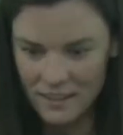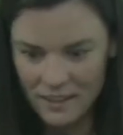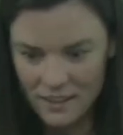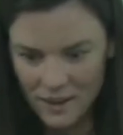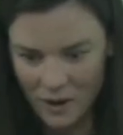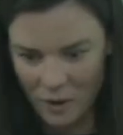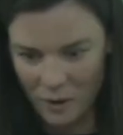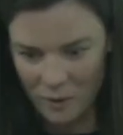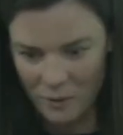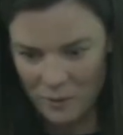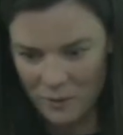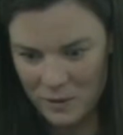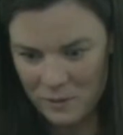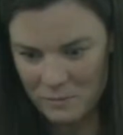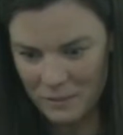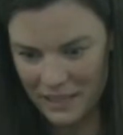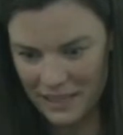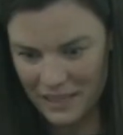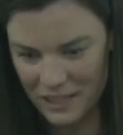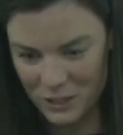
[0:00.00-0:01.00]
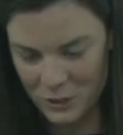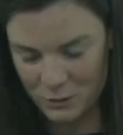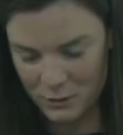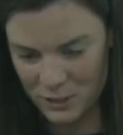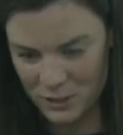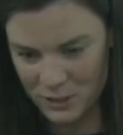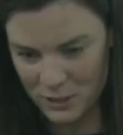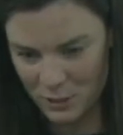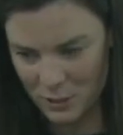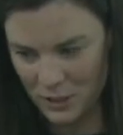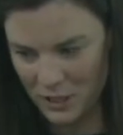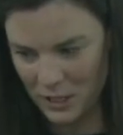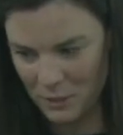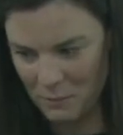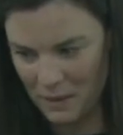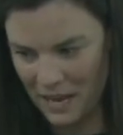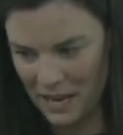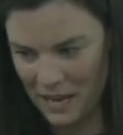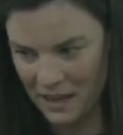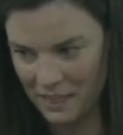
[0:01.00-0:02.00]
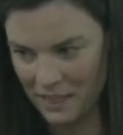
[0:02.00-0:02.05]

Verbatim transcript: Oh my gosh, you are so good at math.